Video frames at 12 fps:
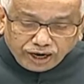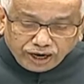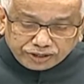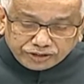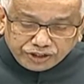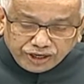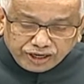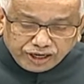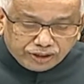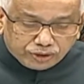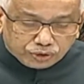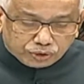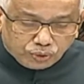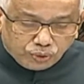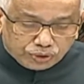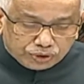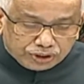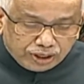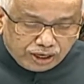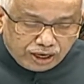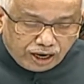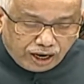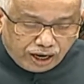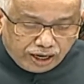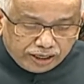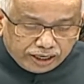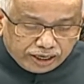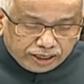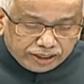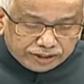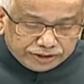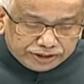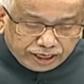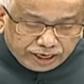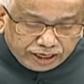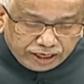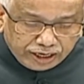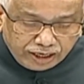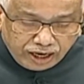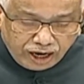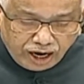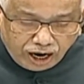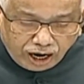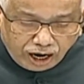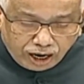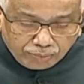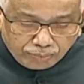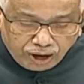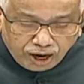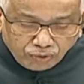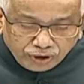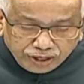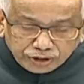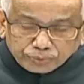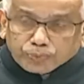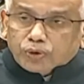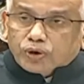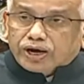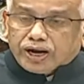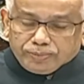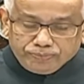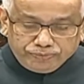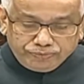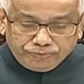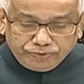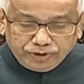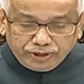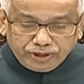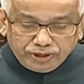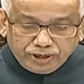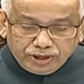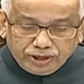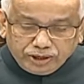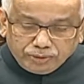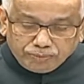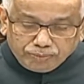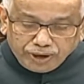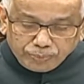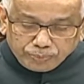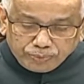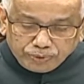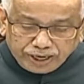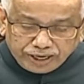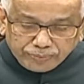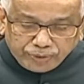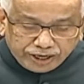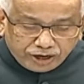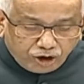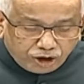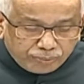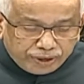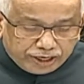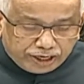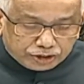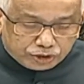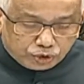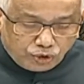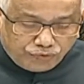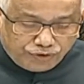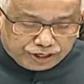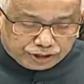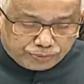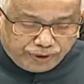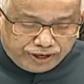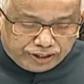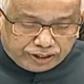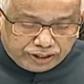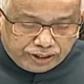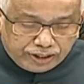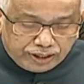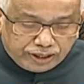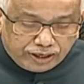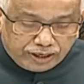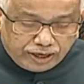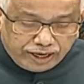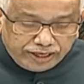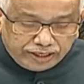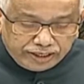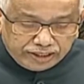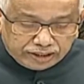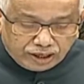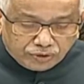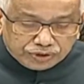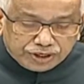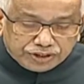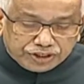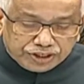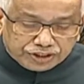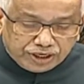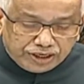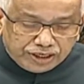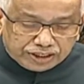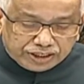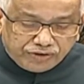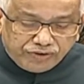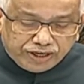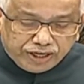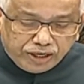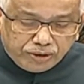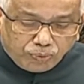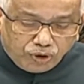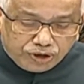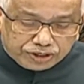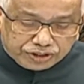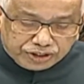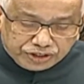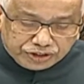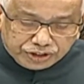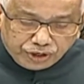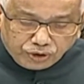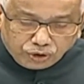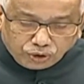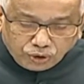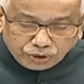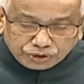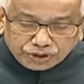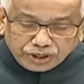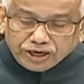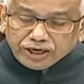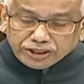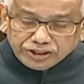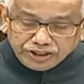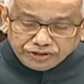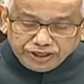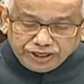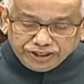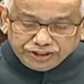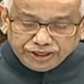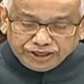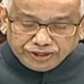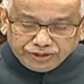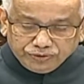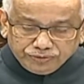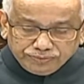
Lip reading: lakh children to schools under Jaganana Amma Odis program. My government has so far spent 19,617.60 crores under this initiative.